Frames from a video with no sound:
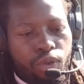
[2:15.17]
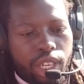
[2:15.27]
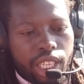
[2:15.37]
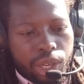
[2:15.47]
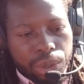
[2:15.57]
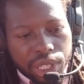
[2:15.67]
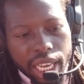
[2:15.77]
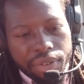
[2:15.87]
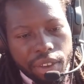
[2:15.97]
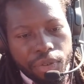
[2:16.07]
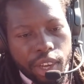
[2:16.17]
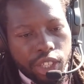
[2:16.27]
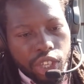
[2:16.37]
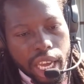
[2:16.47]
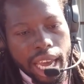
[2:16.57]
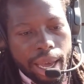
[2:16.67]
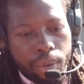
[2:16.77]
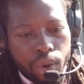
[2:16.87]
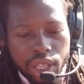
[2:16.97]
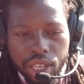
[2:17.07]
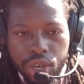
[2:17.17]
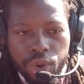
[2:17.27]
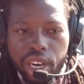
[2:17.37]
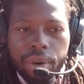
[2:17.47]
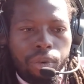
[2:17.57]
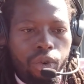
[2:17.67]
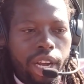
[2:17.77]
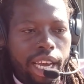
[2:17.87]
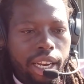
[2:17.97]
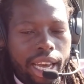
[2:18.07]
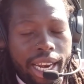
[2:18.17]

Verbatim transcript: a really cool safety feature came with the new upgrade,